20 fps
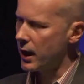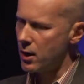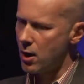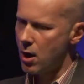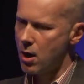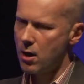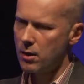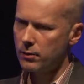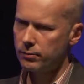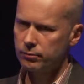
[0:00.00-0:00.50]
in
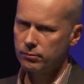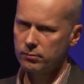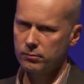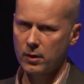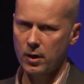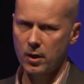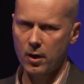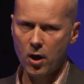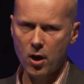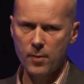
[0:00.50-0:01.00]
our
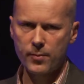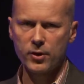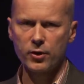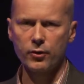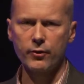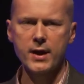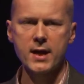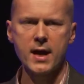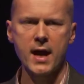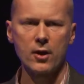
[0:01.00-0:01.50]
urban
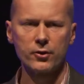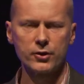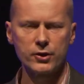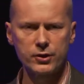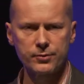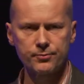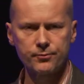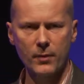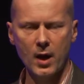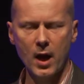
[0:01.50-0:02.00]

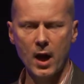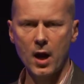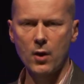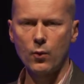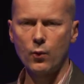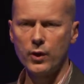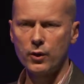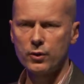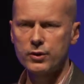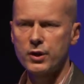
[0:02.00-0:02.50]
greenhouse, uh,
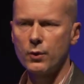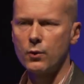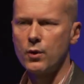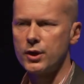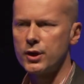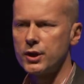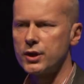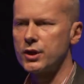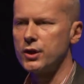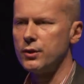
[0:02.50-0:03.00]
we also
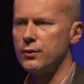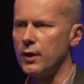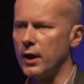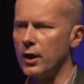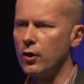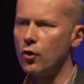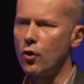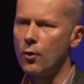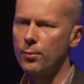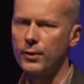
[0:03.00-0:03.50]
wanted to
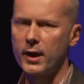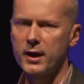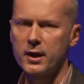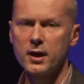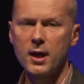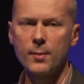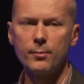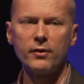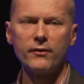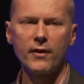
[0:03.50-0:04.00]
incorporate a
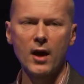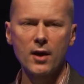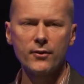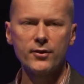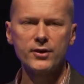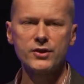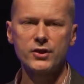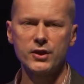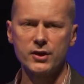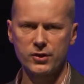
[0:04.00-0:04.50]
number of
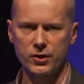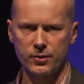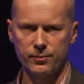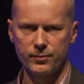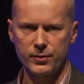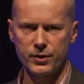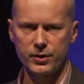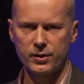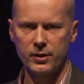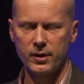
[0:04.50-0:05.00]
other
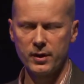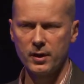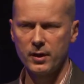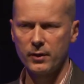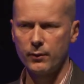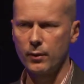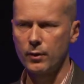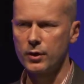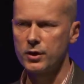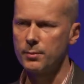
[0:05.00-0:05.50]
systems.
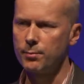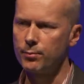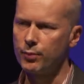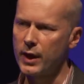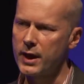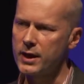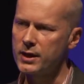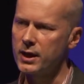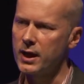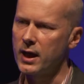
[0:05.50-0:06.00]
We wanted to
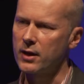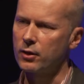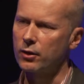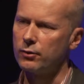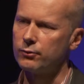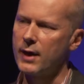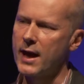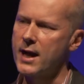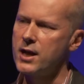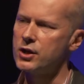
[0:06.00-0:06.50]
bring together
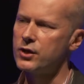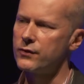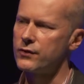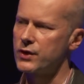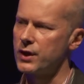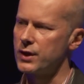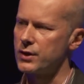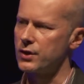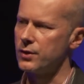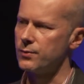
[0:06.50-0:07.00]
a range of
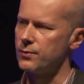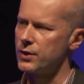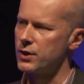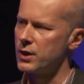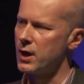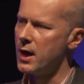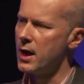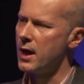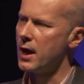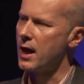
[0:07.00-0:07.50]

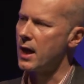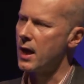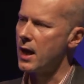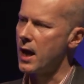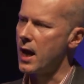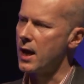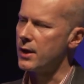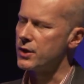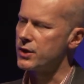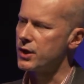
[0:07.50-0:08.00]
systems
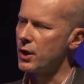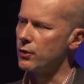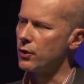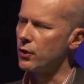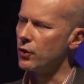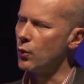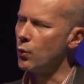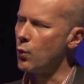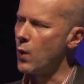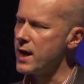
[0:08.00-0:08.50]
uh, so
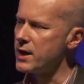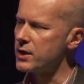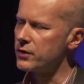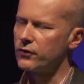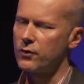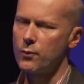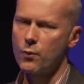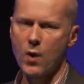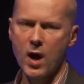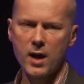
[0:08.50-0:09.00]
that the waste
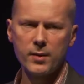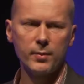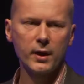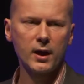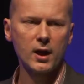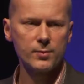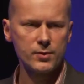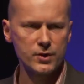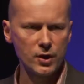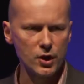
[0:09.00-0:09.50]
from one
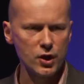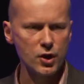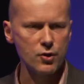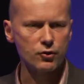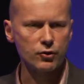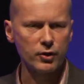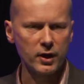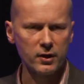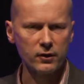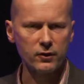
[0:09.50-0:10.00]
becomes the
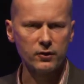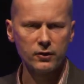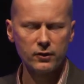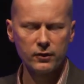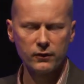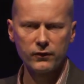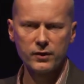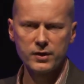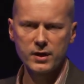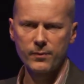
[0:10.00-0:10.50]
nutrient
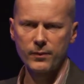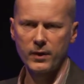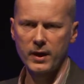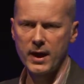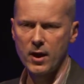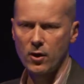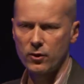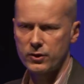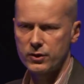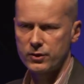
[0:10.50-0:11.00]
for
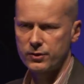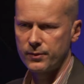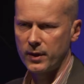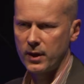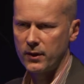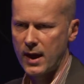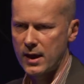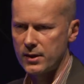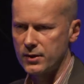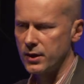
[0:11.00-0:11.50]
something else
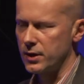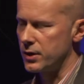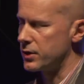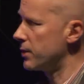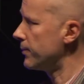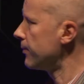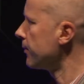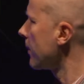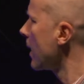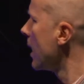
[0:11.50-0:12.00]
in that
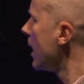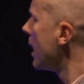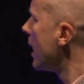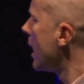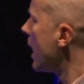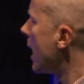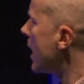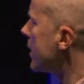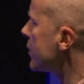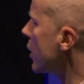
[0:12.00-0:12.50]
system.
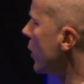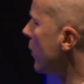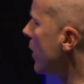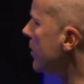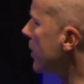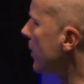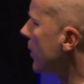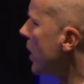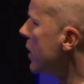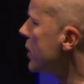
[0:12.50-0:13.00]
So we
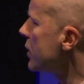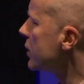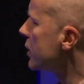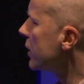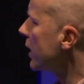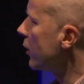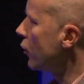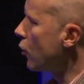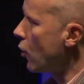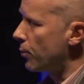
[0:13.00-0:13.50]

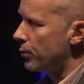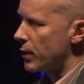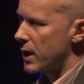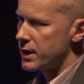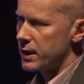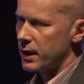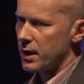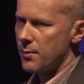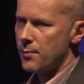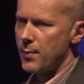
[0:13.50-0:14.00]
proposed
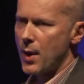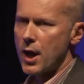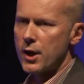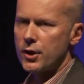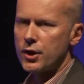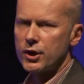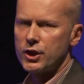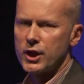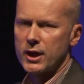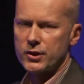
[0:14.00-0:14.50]
incorporating a
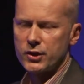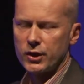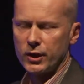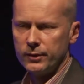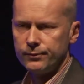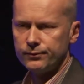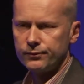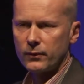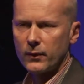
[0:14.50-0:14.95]
biodigester